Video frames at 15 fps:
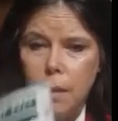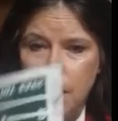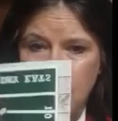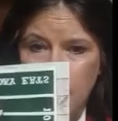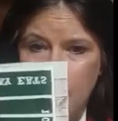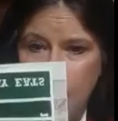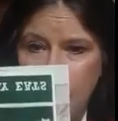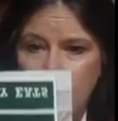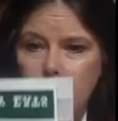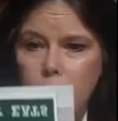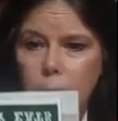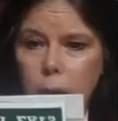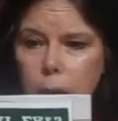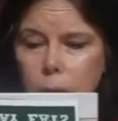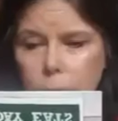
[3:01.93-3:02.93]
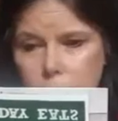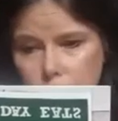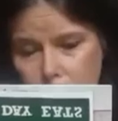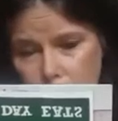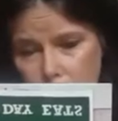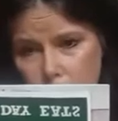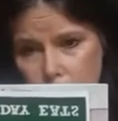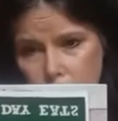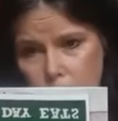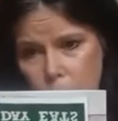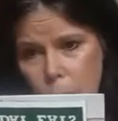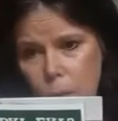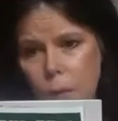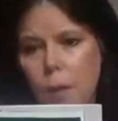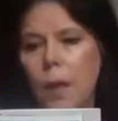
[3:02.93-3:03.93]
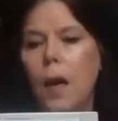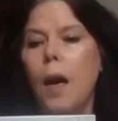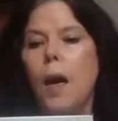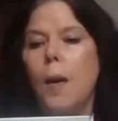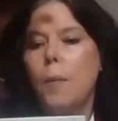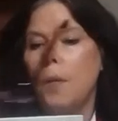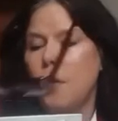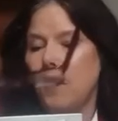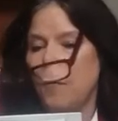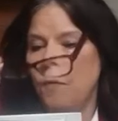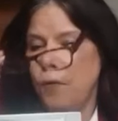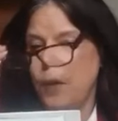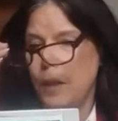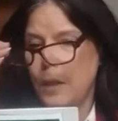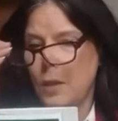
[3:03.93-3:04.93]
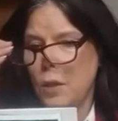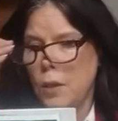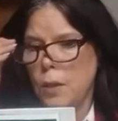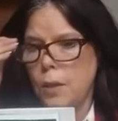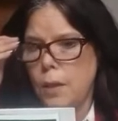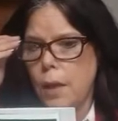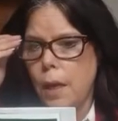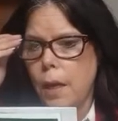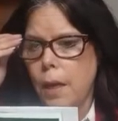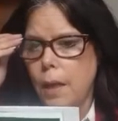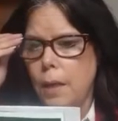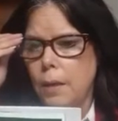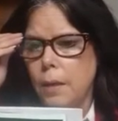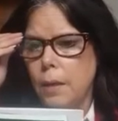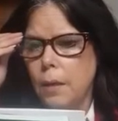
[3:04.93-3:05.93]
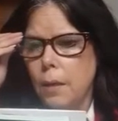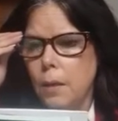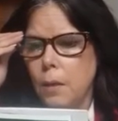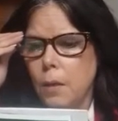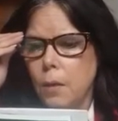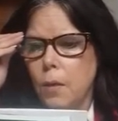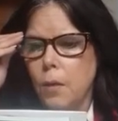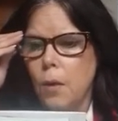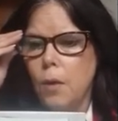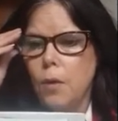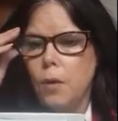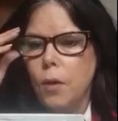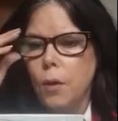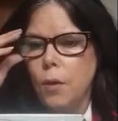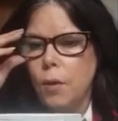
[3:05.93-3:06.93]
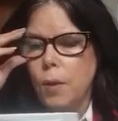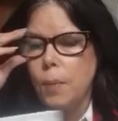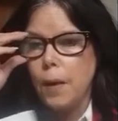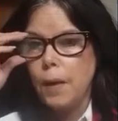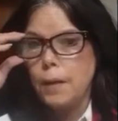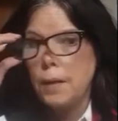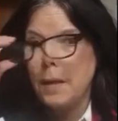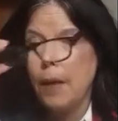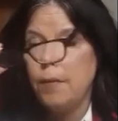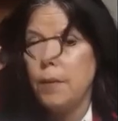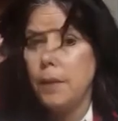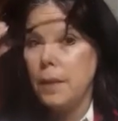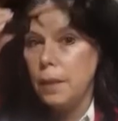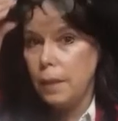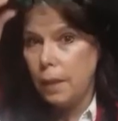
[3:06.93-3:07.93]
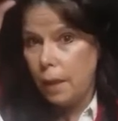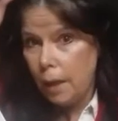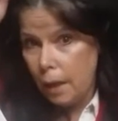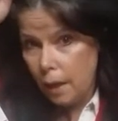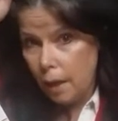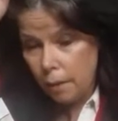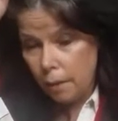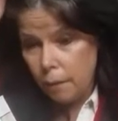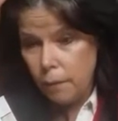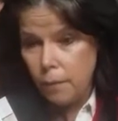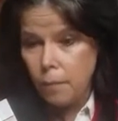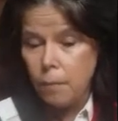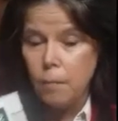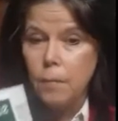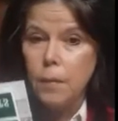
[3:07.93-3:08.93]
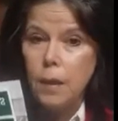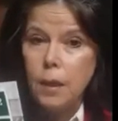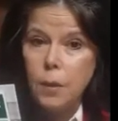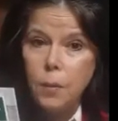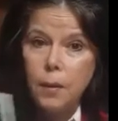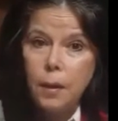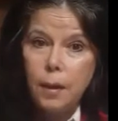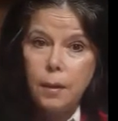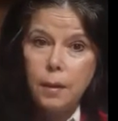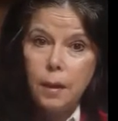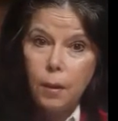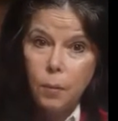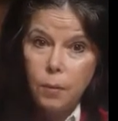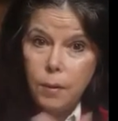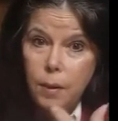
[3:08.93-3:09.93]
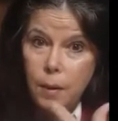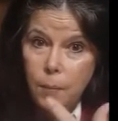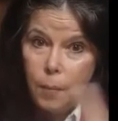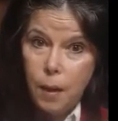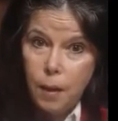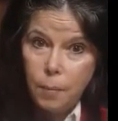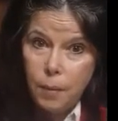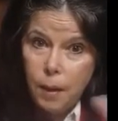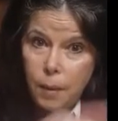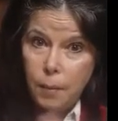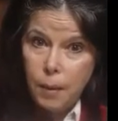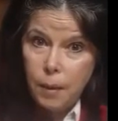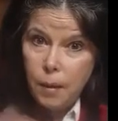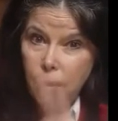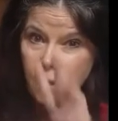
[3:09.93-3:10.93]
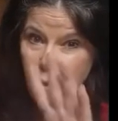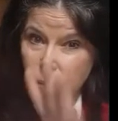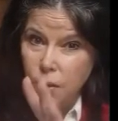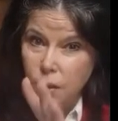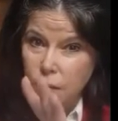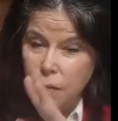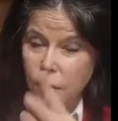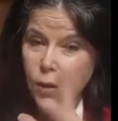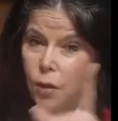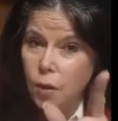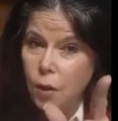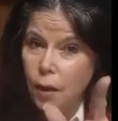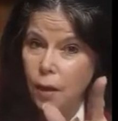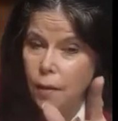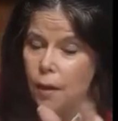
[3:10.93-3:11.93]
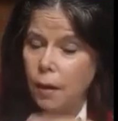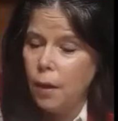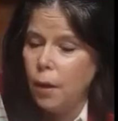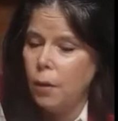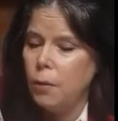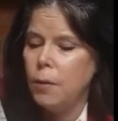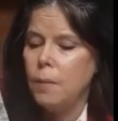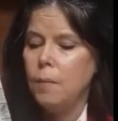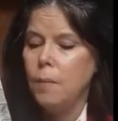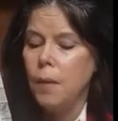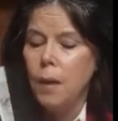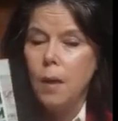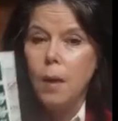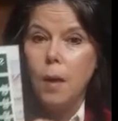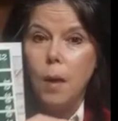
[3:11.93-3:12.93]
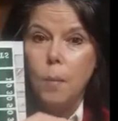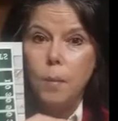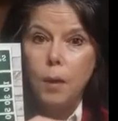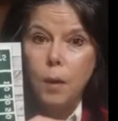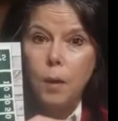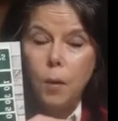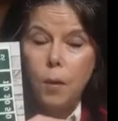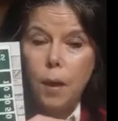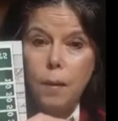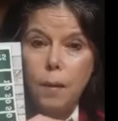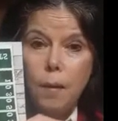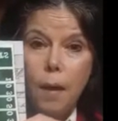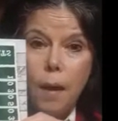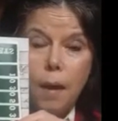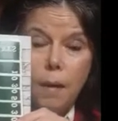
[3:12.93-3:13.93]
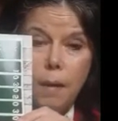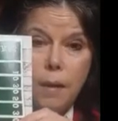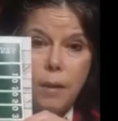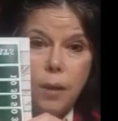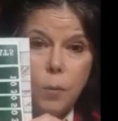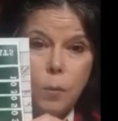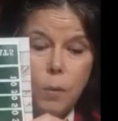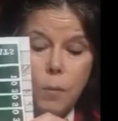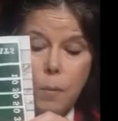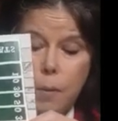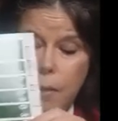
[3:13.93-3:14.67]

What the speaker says: and then the table topper finishes at 30 by 17 and a half. That's what they say. We'll see. Mine may be a little different. You know how that goes. But anyway, this is what we're working